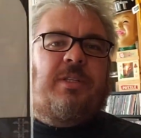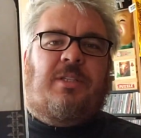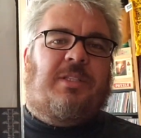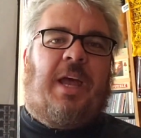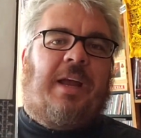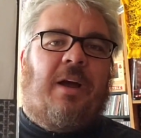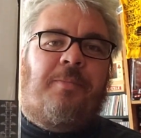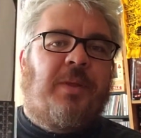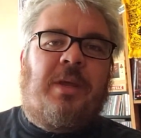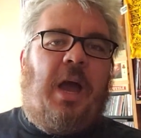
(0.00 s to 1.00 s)
This is like a
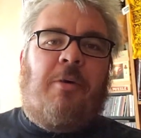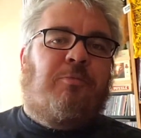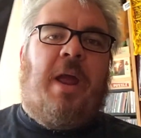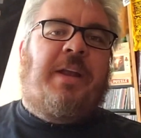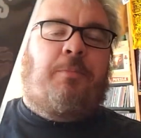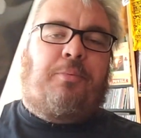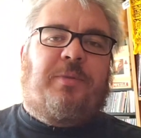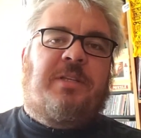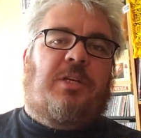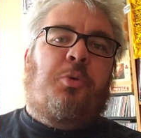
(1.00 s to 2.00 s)
random...
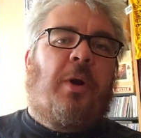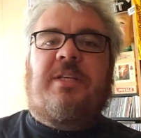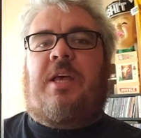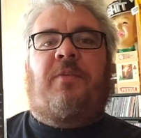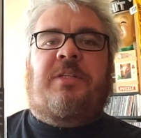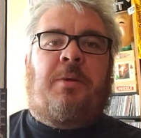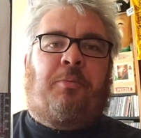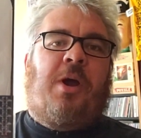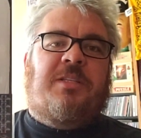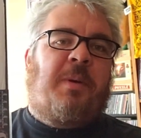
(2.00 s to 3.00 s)
This is a 2017
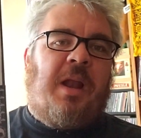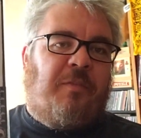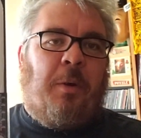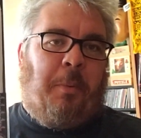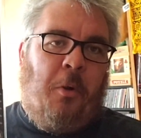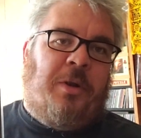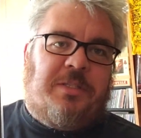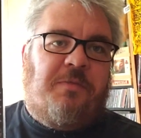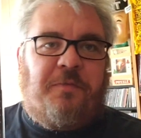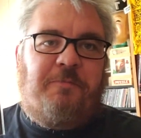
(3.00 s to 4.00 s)
press made of
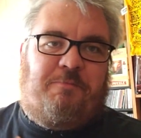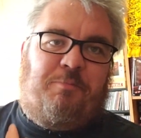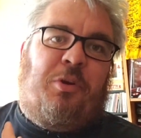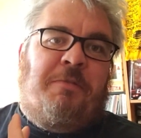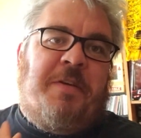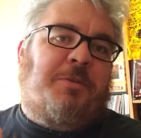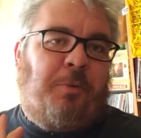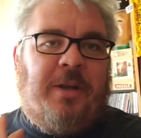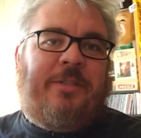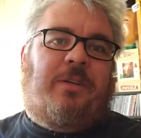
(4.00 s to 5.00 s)
components of previous
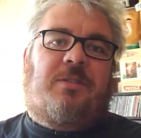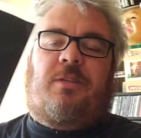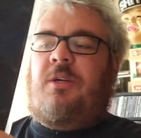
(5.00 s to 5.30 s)
pressings.